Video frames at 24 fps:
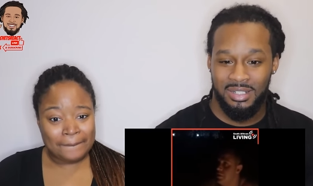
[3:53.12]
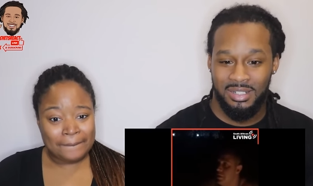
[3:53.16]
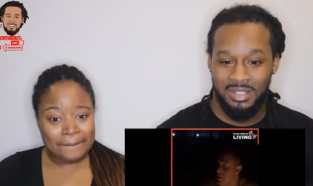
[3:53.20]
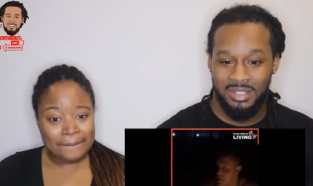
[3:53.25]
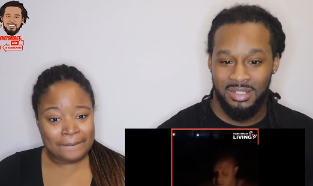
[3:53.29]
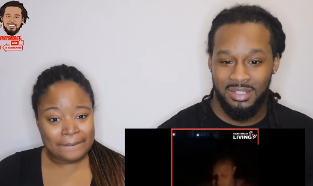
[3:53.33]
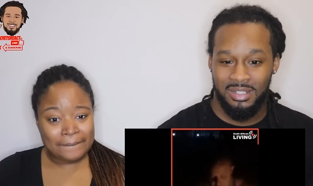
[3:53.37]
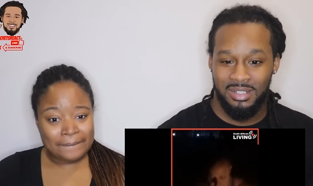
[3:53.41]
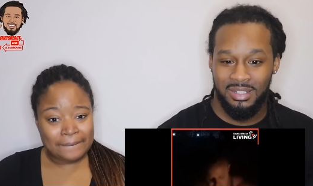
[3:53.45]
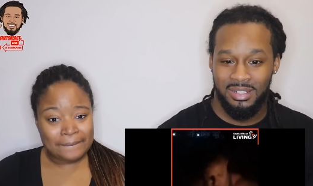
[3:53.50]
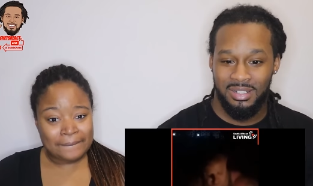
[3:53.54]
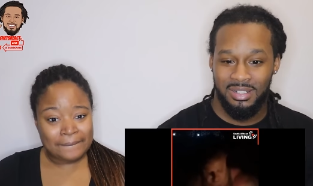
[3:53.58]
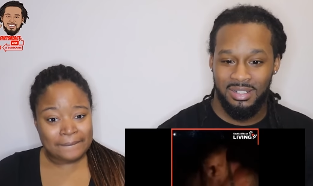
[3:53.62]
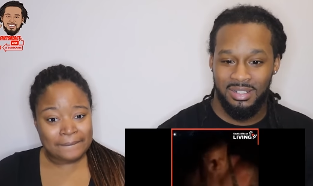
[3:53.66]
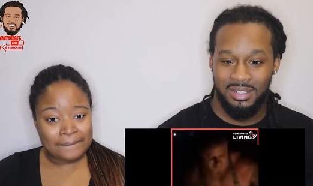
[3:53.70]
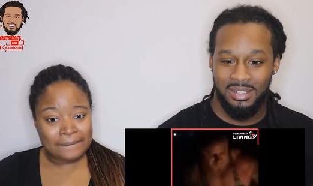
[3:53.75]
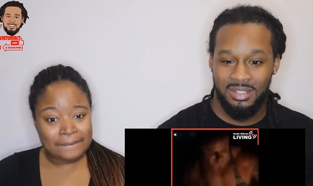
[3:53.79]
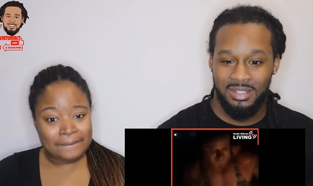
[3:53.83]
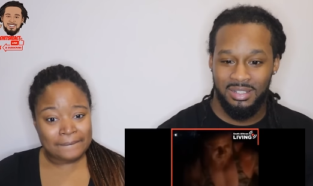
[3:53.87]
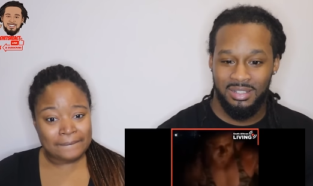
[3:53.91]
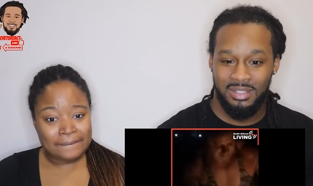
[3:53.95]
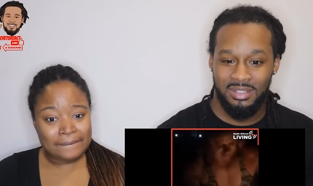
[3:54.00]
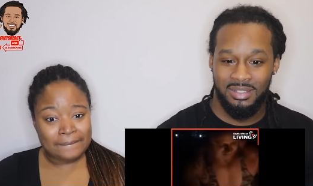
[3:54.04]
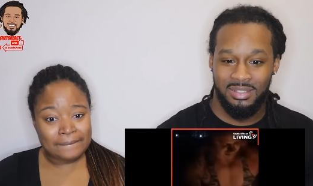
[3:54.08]

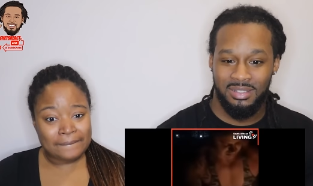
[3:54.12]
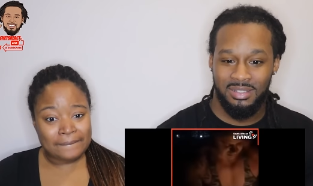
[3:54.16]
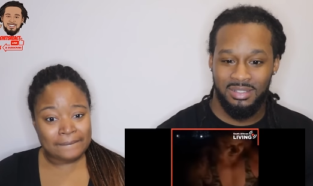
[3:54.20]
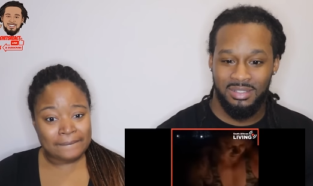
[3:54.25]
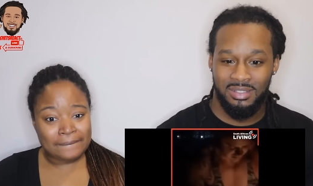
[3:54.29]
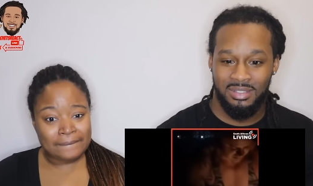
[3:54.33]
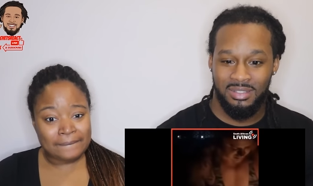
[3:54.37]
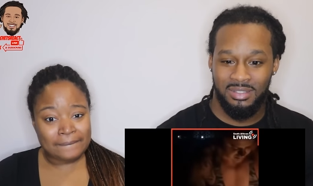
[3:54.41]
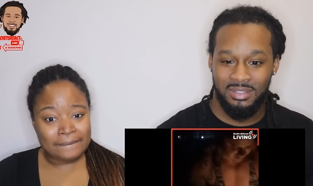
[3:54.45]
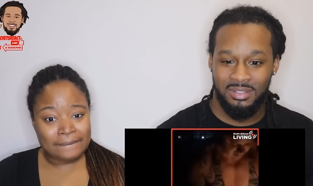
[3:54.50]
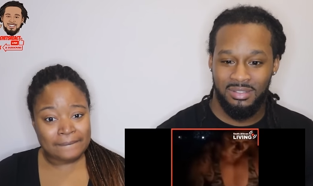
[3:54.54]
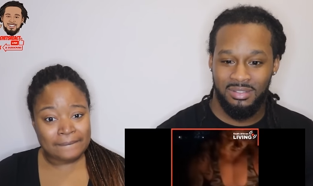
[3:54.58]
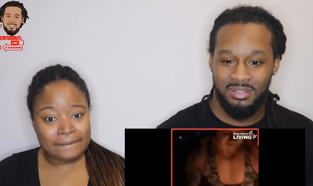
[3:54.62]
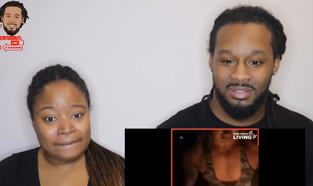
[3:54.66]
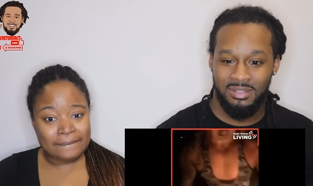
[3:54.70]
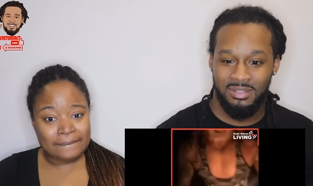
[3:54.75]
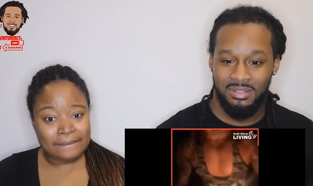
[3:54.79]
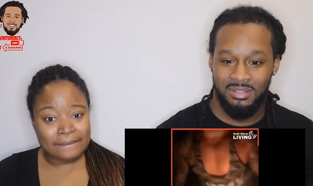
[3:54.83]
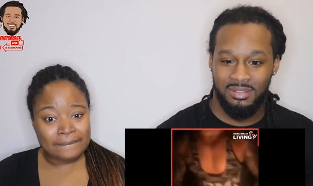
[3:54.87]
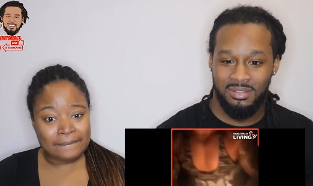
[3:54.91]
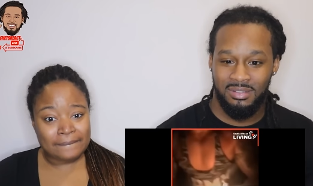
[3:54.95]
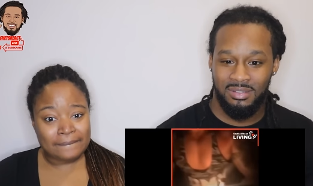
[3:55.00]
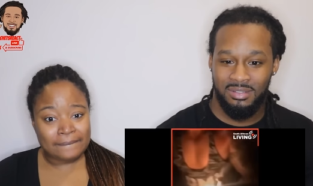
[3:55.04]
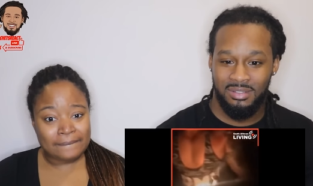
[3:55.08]

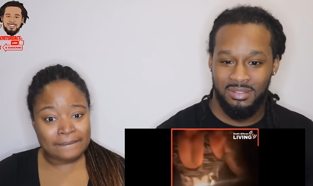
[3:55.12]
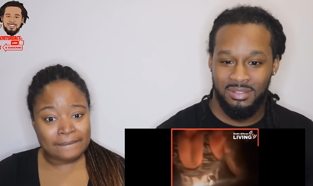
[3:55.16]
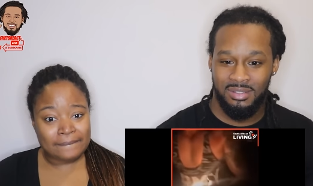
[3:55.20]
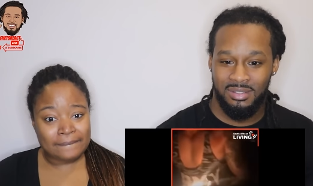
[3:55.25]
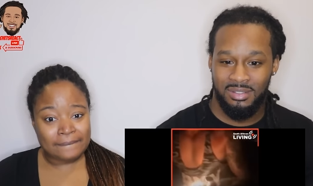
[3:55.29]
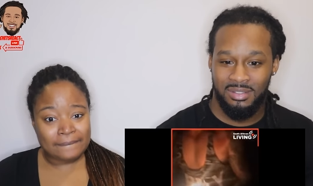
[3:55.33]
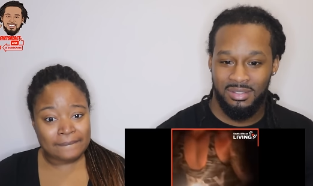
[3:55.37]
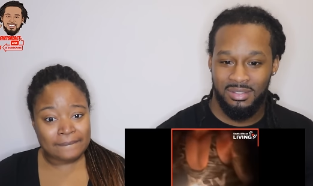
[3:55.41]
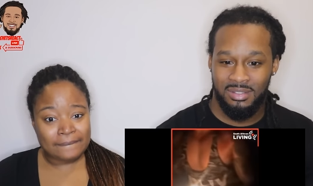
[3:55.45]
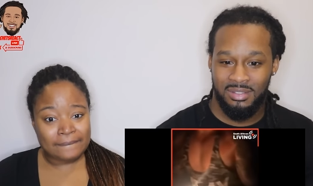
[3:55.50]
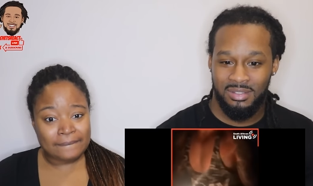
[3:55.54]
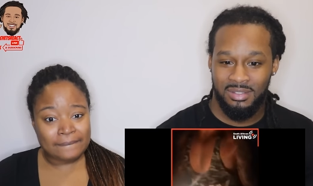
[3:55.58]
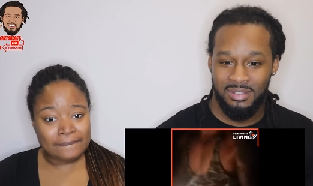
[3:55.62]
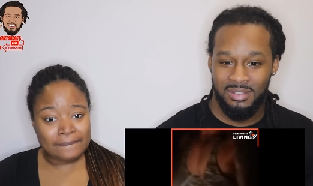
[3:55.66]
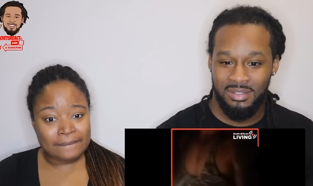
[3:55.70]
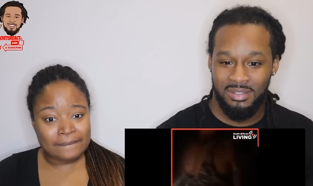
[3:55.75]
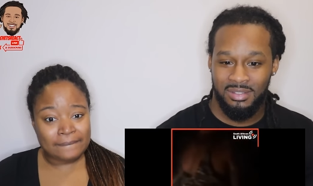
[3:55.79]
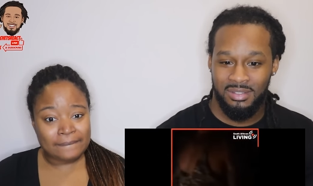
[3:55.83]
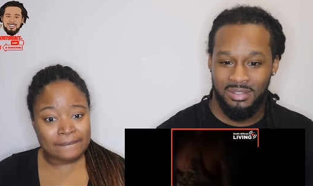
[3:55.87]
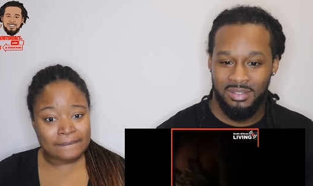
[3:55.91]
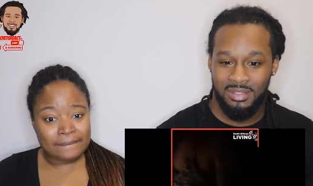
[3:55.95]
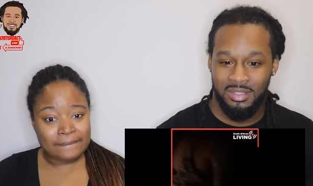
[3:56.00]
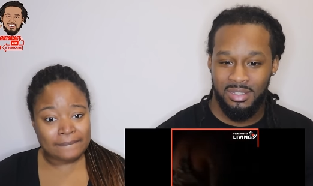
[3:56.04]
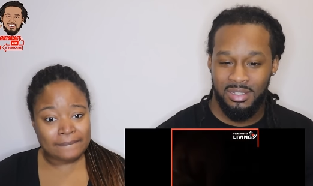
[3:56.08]

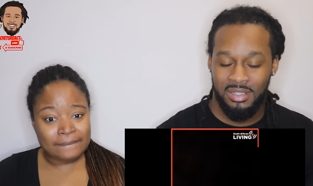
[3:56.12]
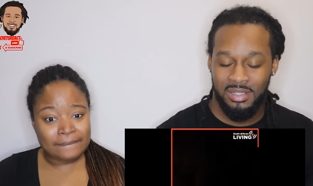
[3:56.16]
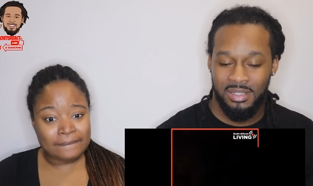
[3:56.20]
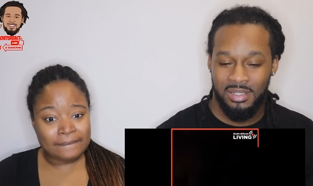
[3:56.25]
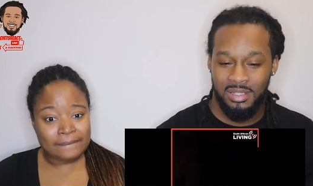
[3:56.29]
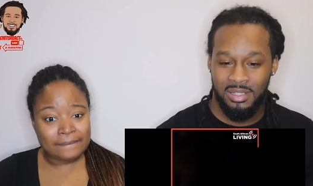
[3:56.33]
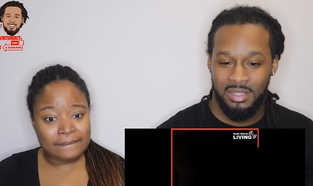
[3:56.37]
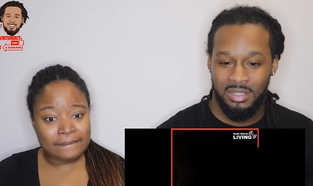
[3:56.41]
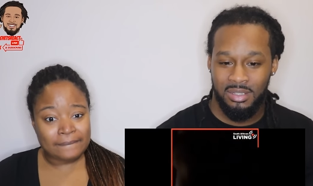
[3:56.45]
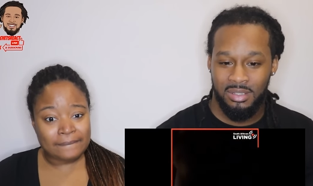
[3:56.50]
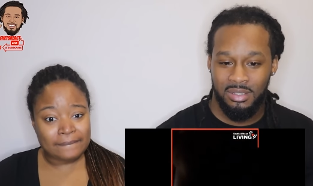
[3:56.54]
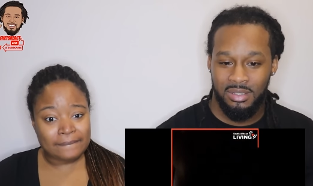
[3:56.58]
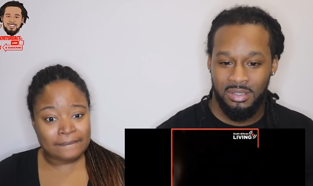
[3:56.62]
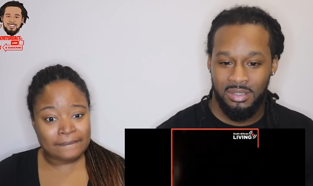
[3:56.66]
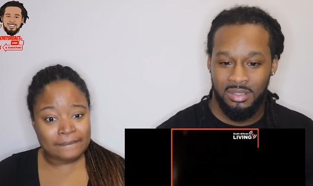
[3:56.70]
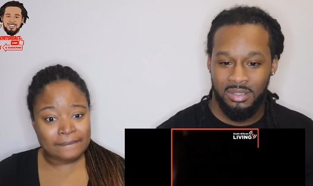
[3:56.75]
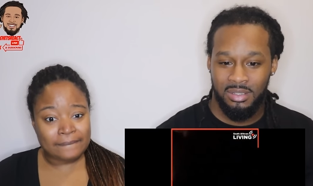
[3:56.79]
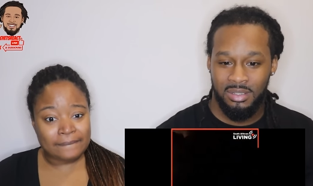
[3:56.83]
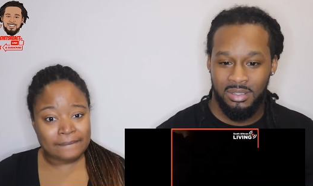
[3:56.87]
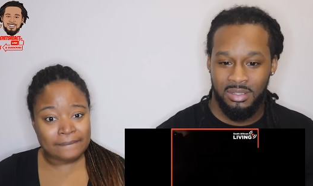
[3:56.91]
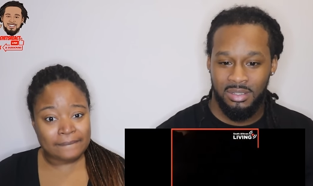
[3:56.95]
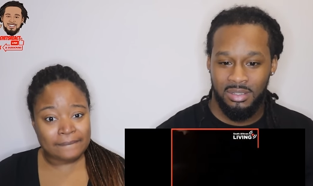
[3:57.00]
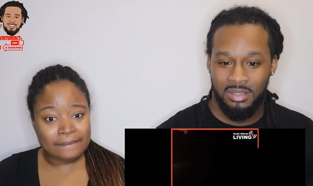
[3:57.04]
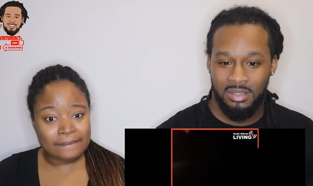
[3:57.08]

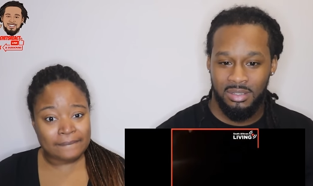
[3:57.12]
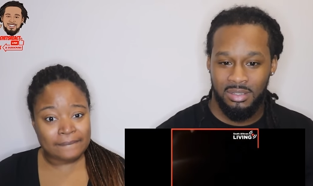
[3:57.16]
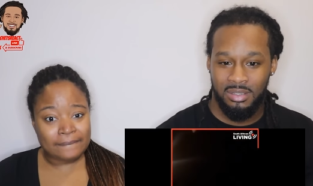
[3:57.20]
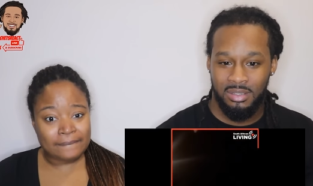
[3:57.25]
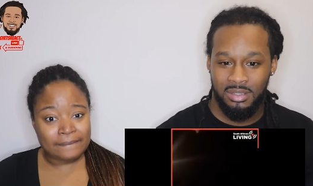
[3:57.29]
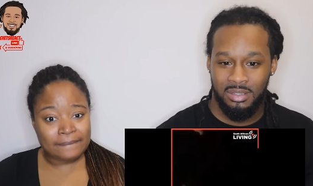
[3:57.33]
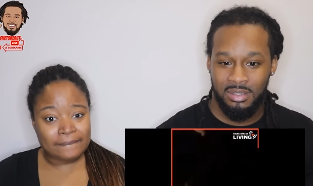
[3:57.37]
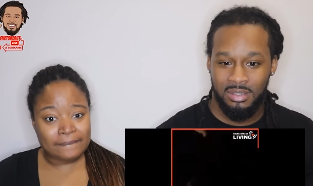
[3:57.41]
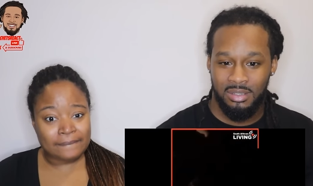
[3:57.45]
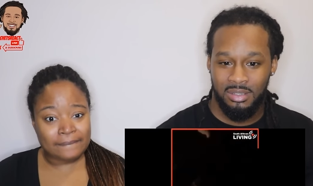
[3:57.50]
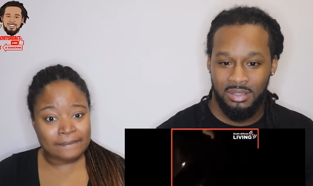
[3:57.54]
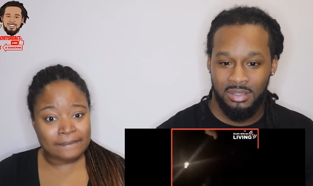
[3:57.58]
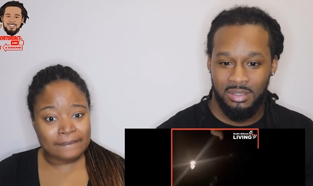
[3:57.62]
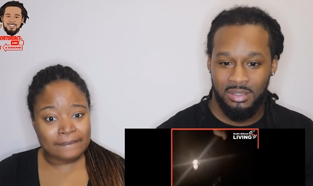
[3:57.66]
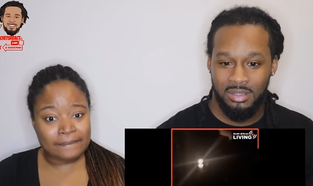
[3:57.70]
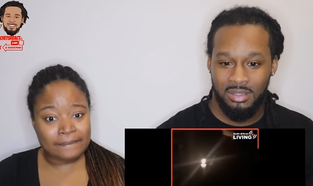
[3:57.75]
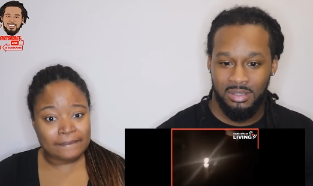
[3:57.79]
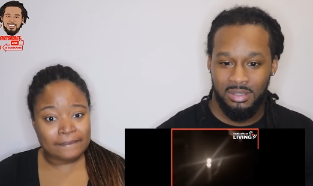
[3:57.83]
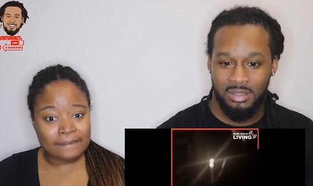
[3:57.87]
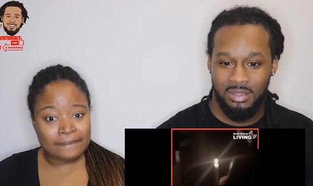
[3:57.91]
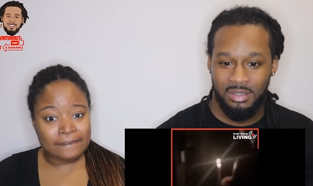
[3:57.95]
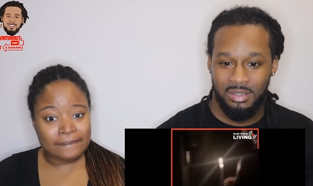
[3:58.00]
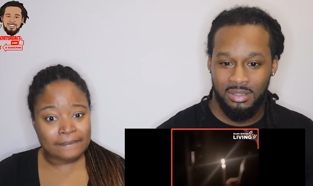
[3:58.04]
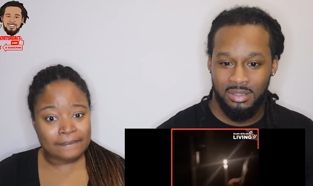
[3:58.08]

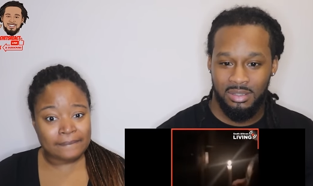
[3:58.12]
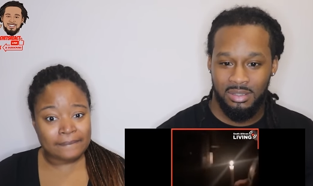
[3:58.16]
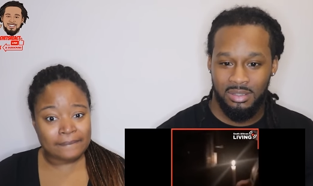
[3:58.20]
[no speech]